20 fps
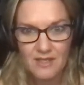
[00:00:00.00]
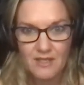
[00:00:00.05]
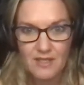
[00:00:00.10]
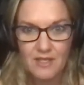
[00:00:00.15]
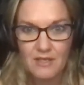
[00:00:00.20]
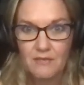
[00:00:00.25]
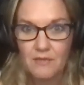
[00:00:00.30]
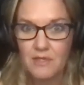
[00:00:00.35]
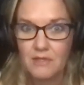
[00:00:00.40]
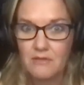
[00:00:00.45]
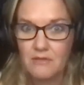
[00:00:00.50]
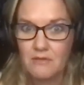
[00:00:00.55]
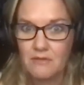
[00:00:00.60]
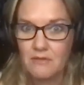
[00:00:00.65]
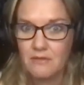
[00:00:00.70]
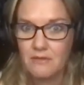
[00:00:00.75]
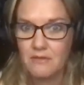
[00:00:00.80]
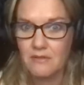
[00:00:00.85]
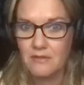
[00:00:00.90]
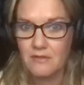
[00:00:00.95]
And I'm like,
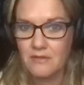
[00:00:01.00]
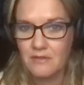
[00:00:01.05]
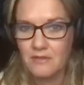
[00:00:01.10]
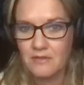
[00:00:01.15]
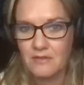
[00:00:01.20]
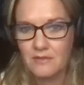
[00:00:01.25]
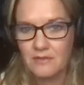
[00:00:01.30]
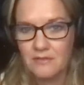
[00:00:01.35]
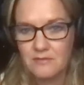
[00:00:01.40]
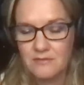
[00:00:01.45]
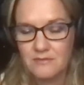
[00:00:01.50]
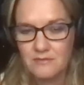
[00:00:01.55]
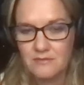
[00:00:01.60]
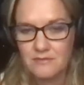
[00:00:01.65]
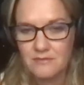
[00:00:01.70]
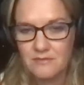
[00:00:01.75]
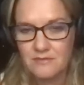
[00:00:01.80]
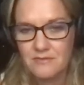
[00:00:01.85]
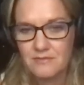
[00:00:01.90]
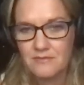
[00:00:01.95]
oh, my
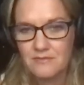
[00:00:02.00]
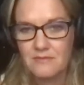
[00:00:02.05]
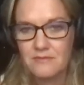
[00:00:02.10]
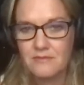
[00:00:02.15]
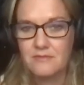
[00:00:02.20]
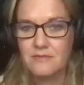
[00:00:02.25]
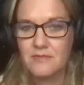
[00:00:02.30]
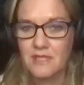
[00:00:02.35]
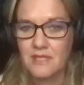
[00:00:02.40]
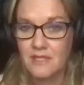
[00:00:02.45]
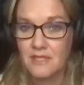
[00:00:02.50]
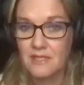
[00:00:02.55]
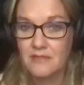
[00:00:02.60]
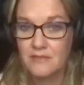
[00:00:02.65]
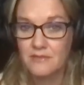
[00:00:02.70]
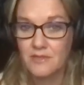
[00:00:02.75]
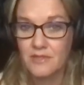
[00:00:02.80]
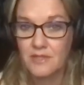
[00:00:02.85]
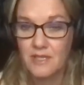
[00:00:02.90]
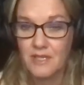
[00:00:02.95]
God, it's
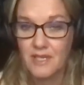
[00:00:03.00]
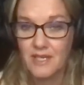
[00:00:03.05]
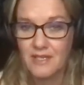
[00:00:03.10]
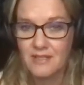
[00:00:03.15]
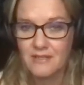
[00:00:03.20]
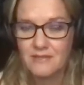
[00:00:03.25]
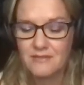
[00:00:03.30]
really hot.